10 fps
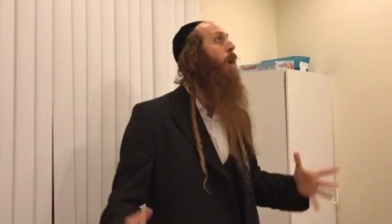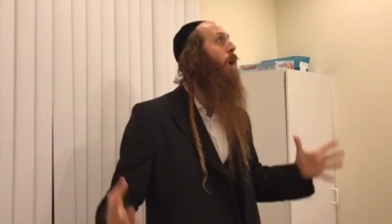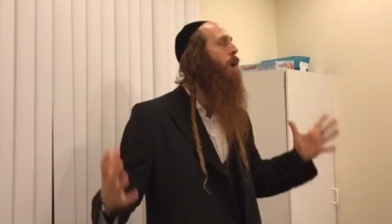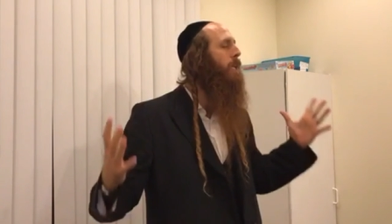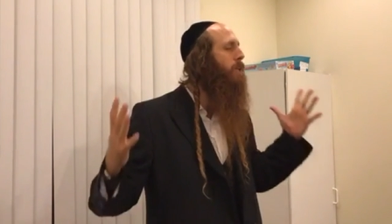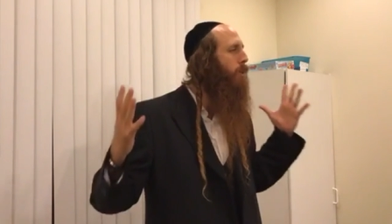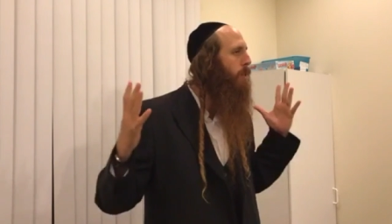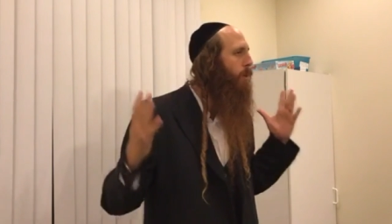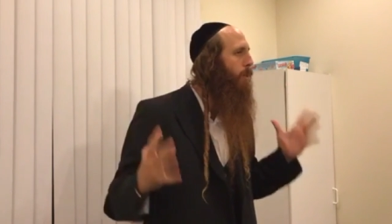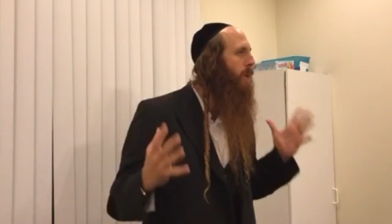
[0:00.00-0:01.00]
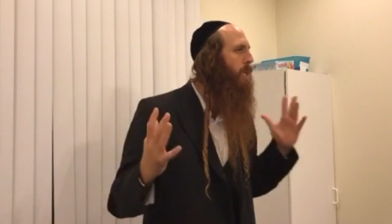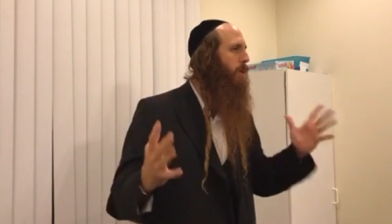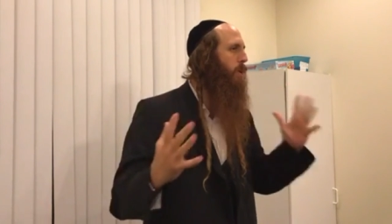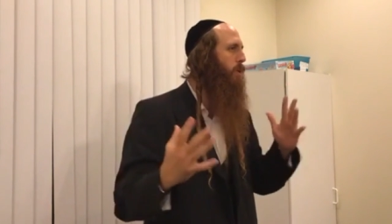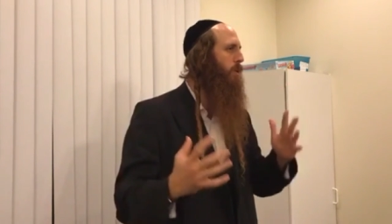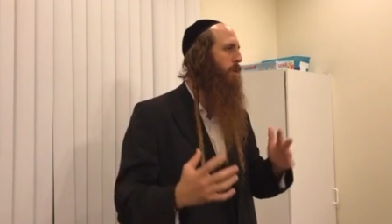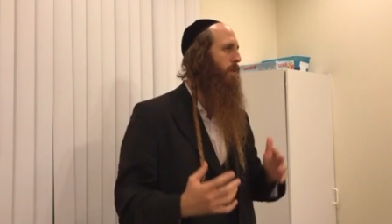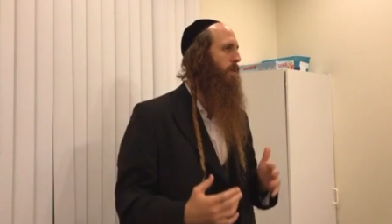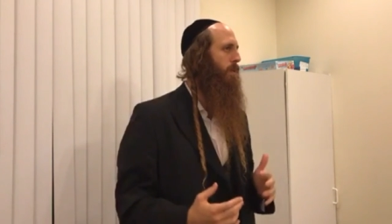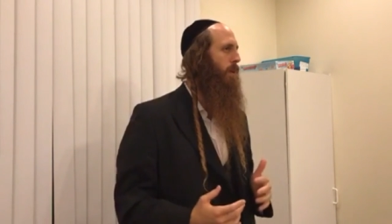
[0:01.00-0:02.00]
only to the real good
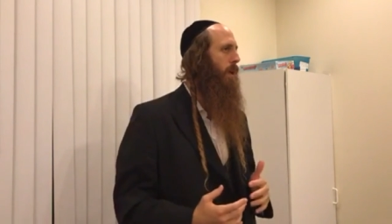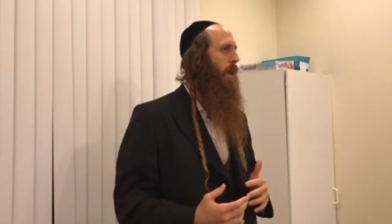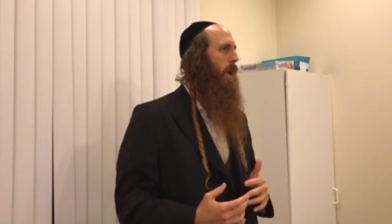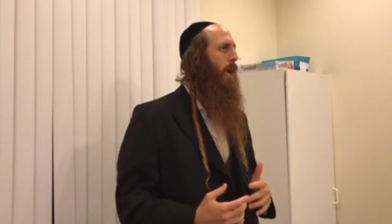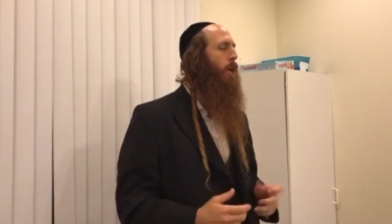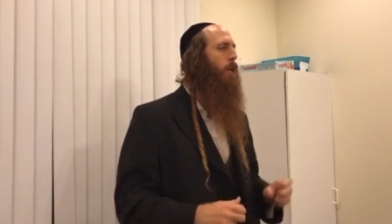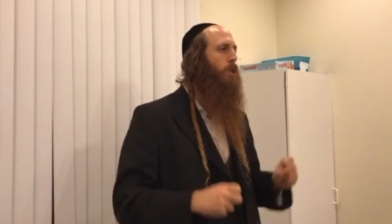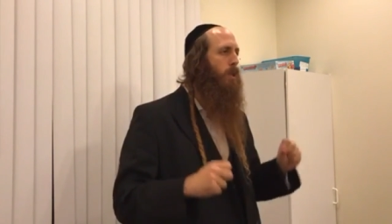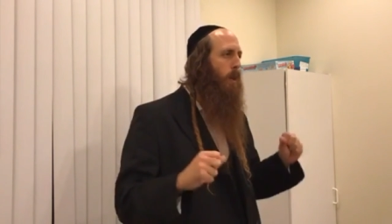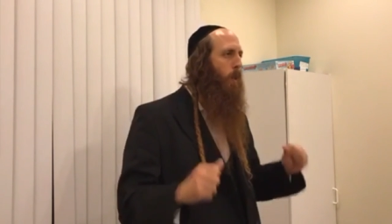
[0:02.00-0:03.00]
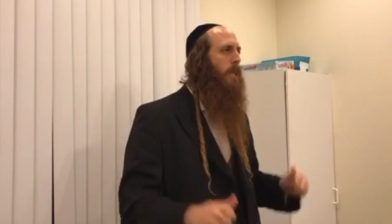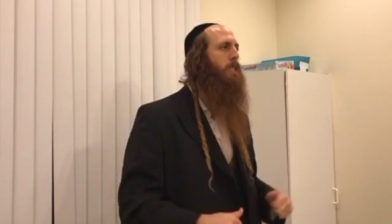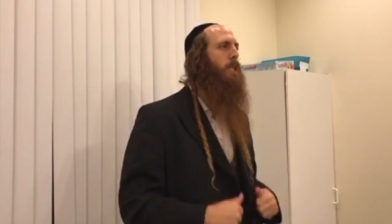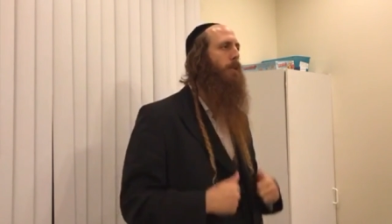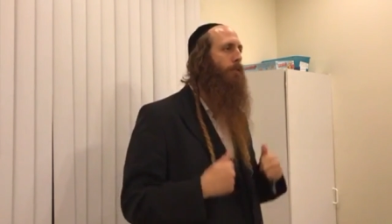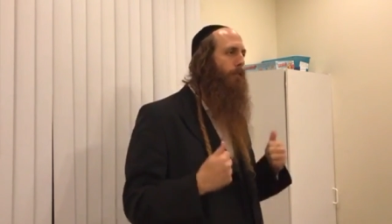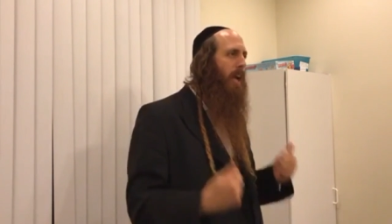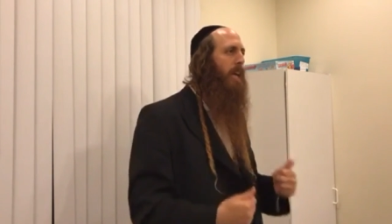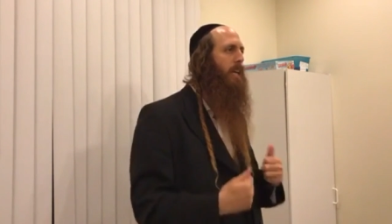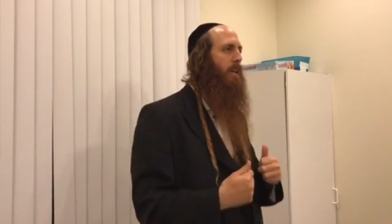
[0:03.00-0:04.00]
and not to the ones that
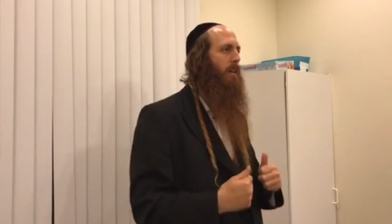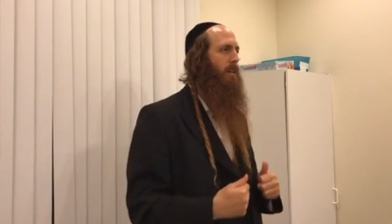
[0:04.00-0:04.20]
fake,